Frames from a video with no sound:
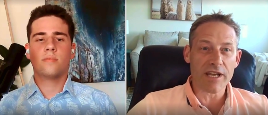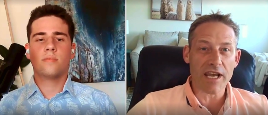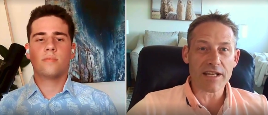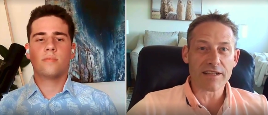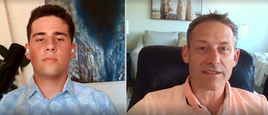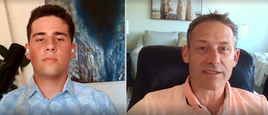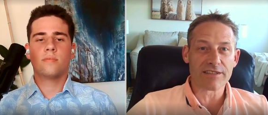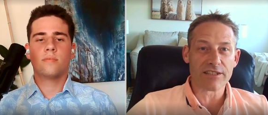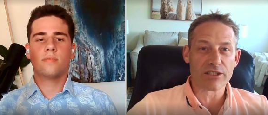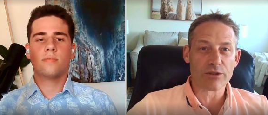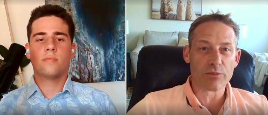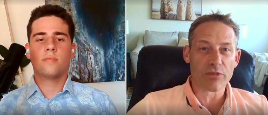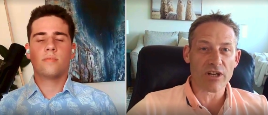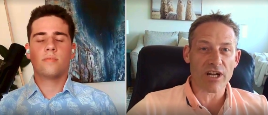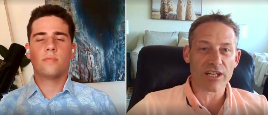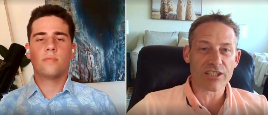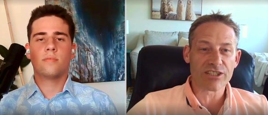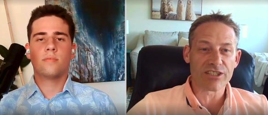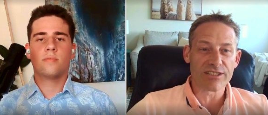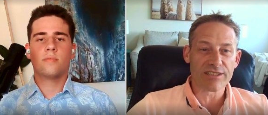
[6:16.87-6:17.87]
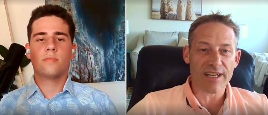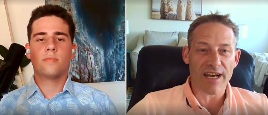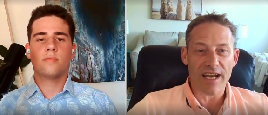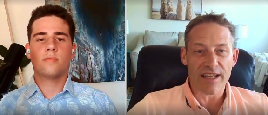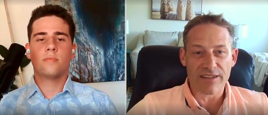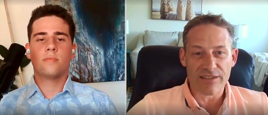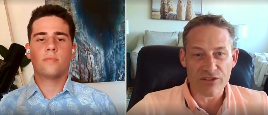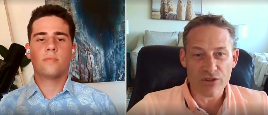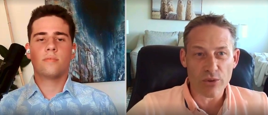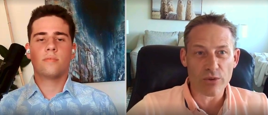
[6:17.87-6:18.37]
Speaker 1: take this into production?
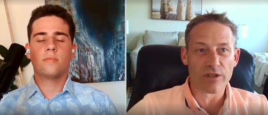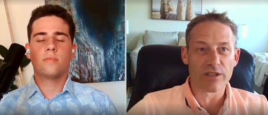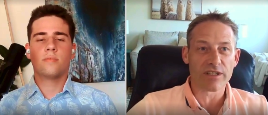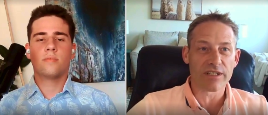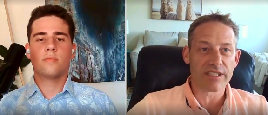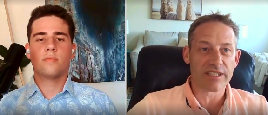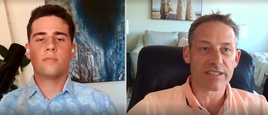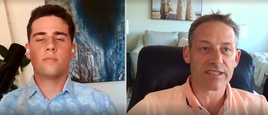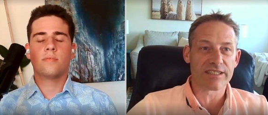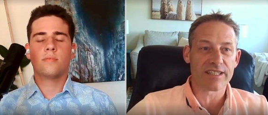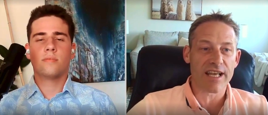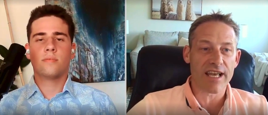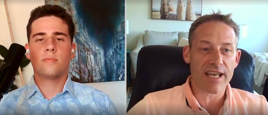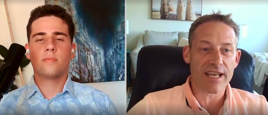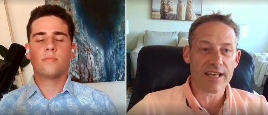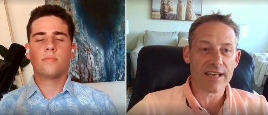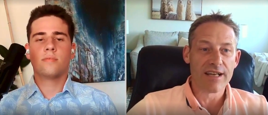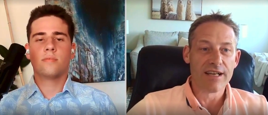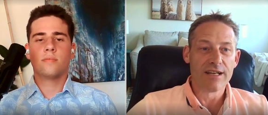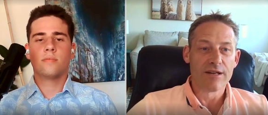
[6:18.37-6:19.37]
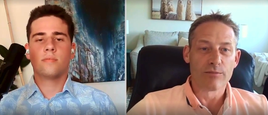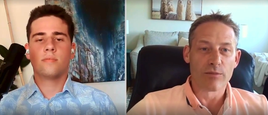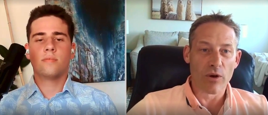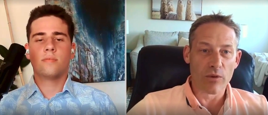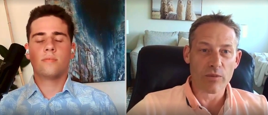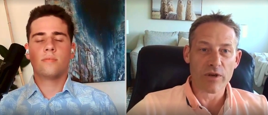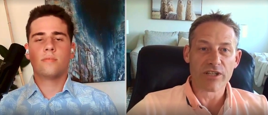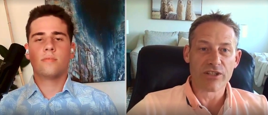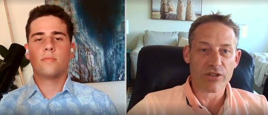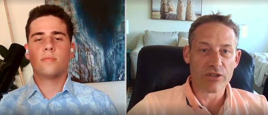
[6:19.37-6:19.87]
It's too early to say,
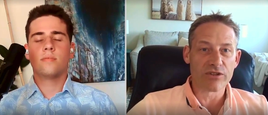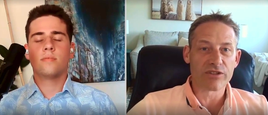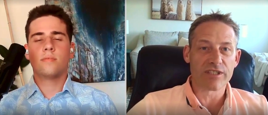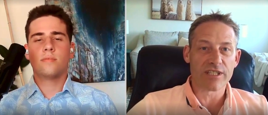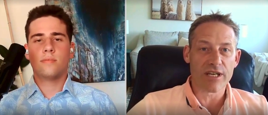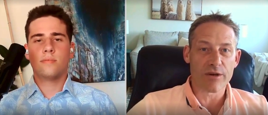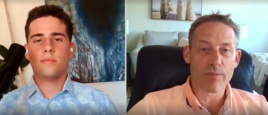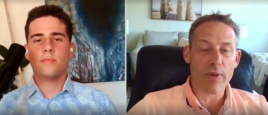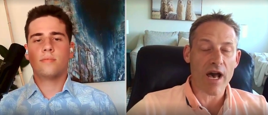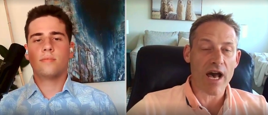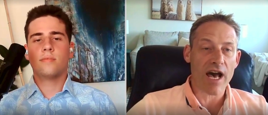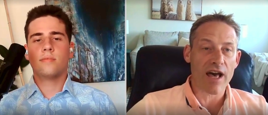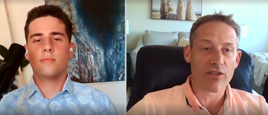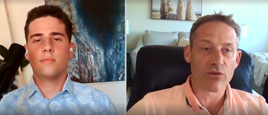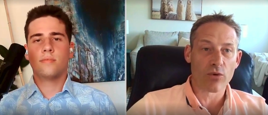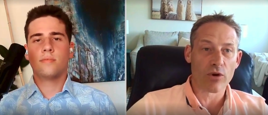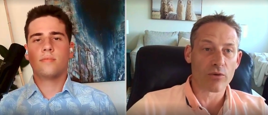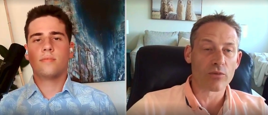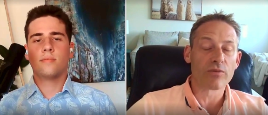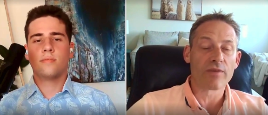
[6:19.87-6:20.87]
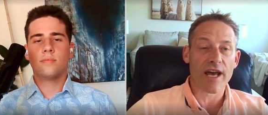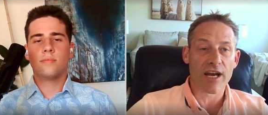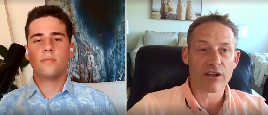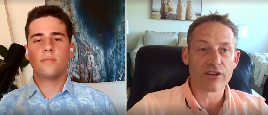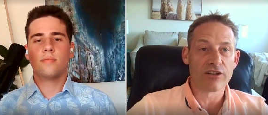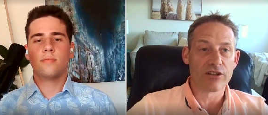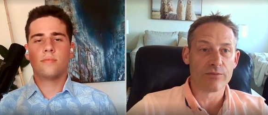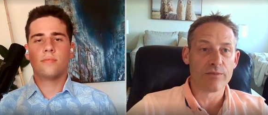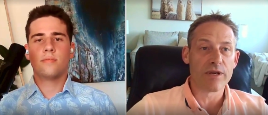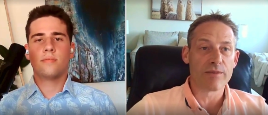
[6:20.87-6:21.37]
but we do see a path where
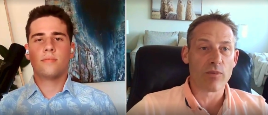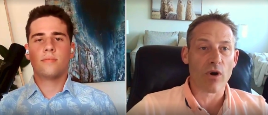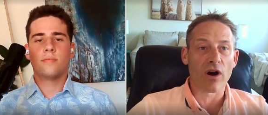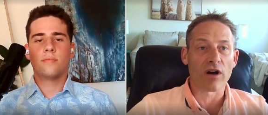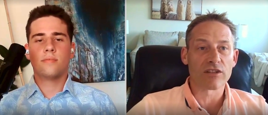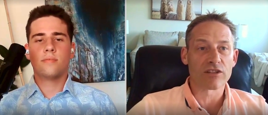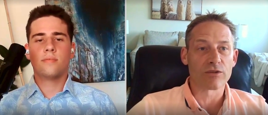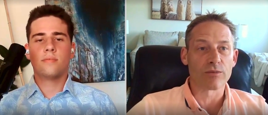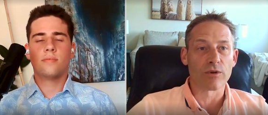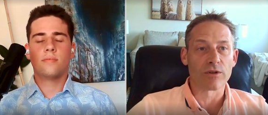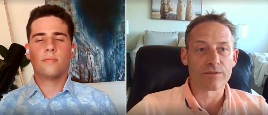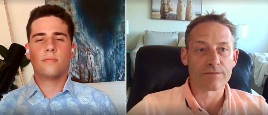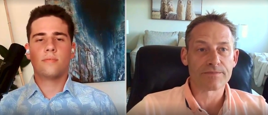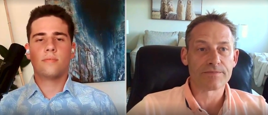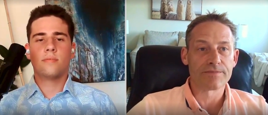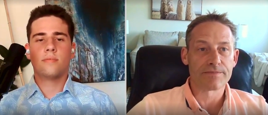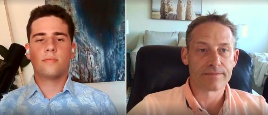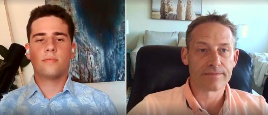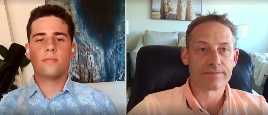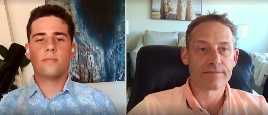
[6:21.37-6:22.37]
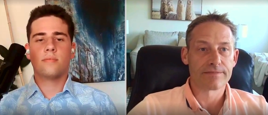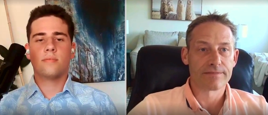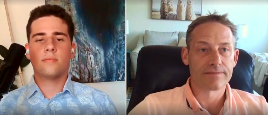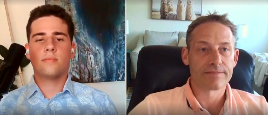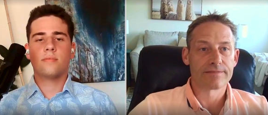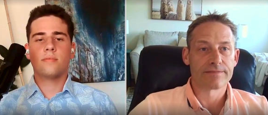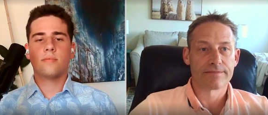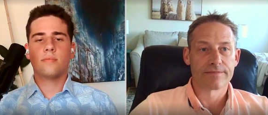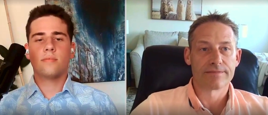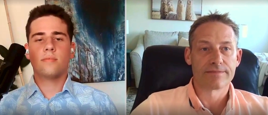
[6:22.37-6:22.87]
that could be possible.
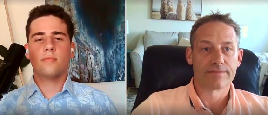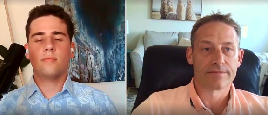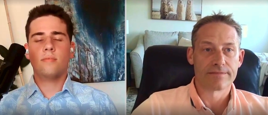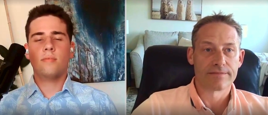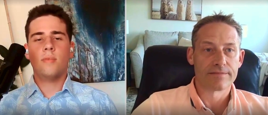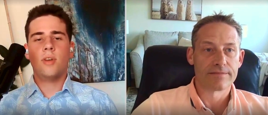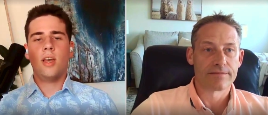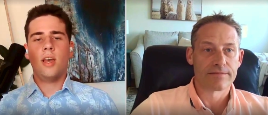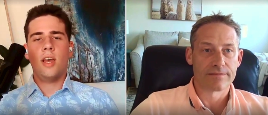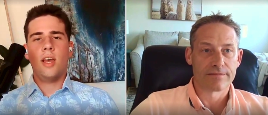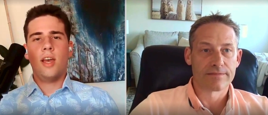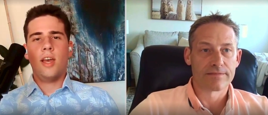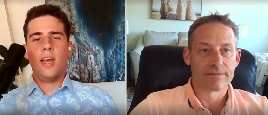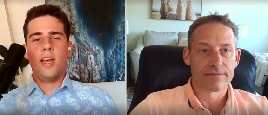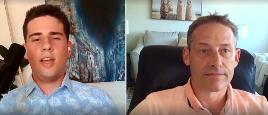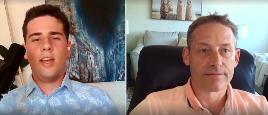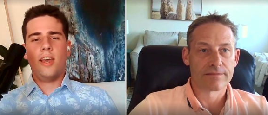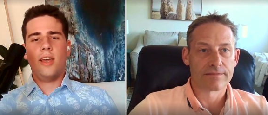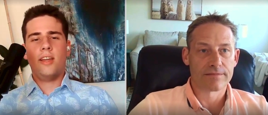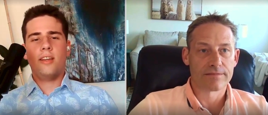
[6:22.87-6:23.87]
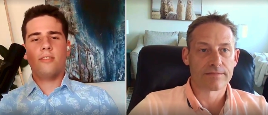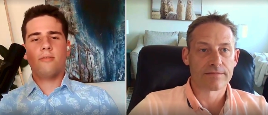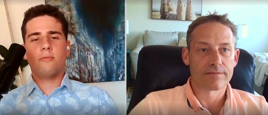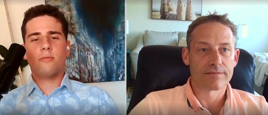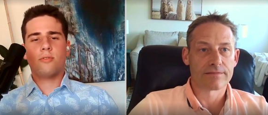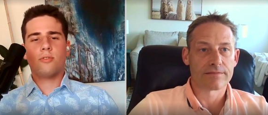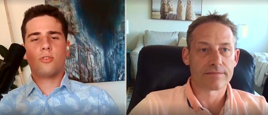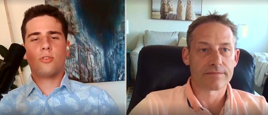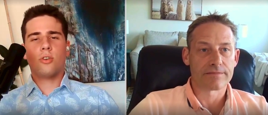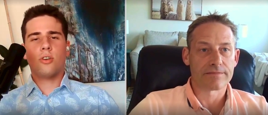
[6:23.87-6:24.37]
Speaker 2: Mm-hmm.
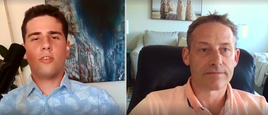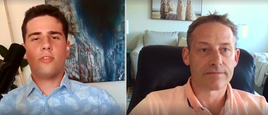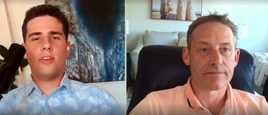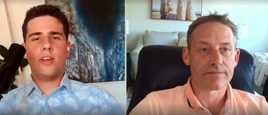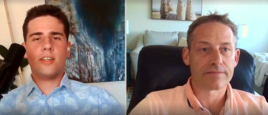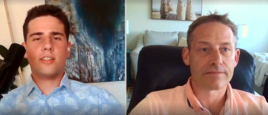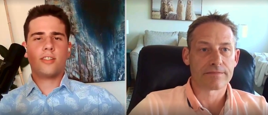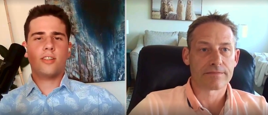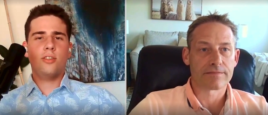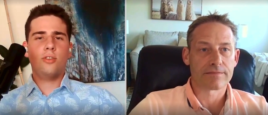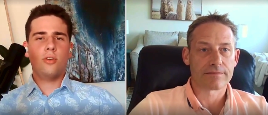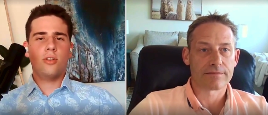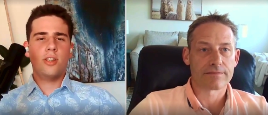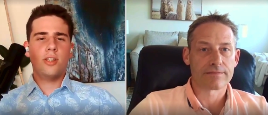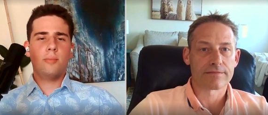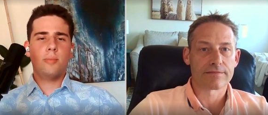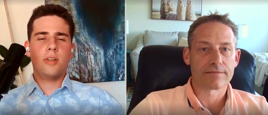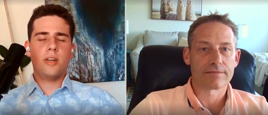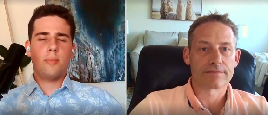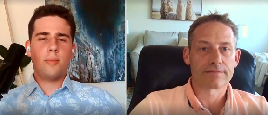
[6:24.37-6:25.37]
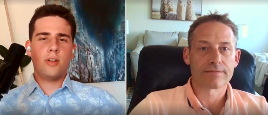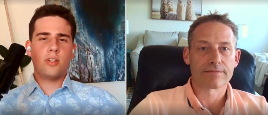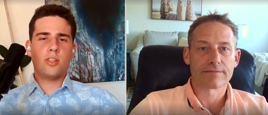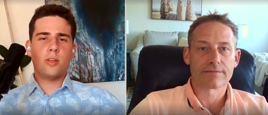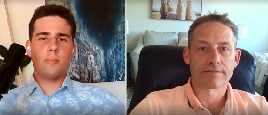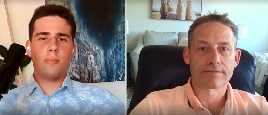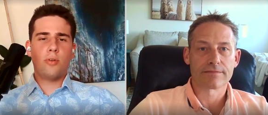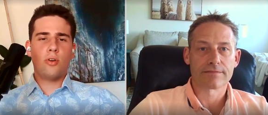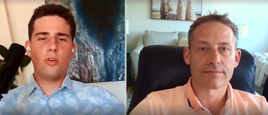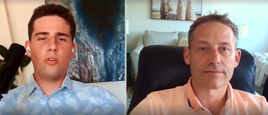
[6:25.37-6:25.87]
And sort of asking you a little bit
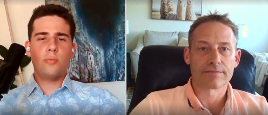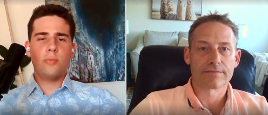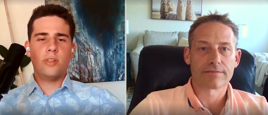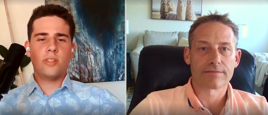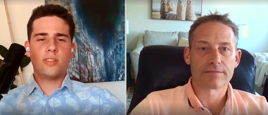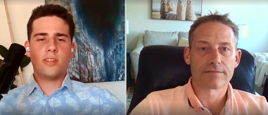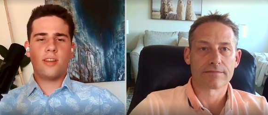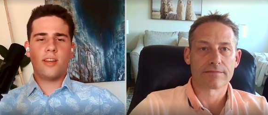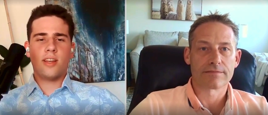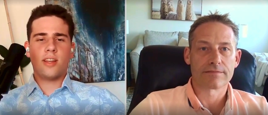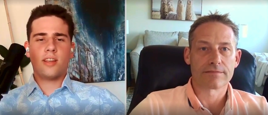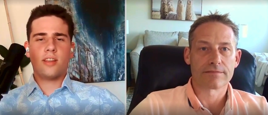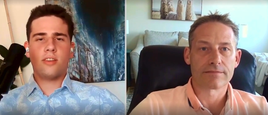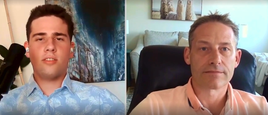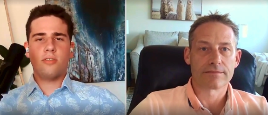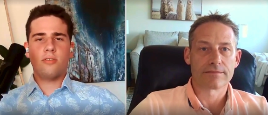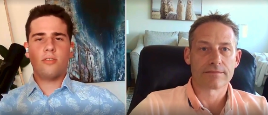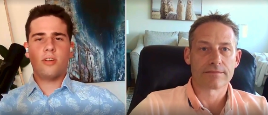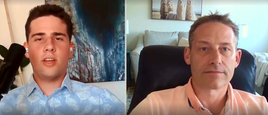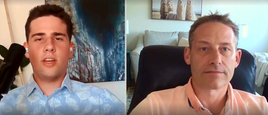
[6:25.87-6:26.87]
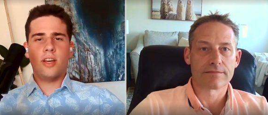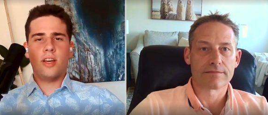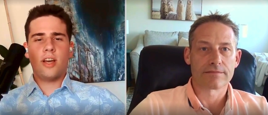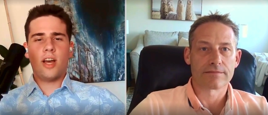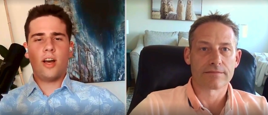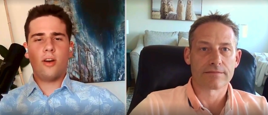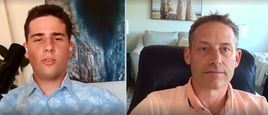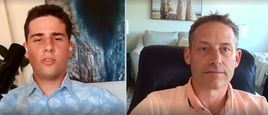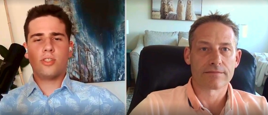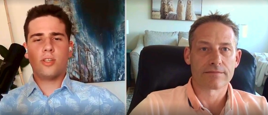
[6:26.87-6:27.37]
about the permits, like
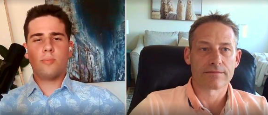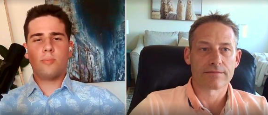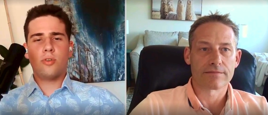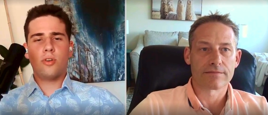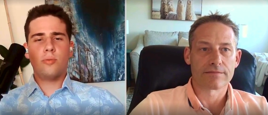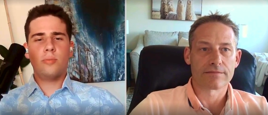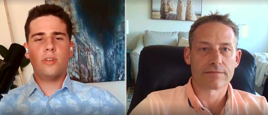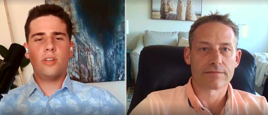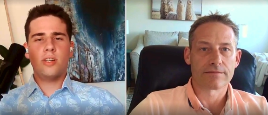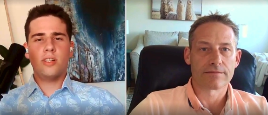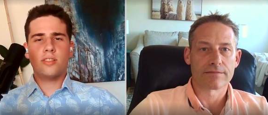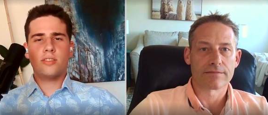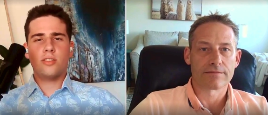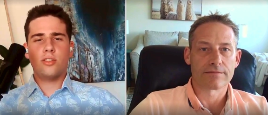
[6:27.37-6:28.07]
how is the permitting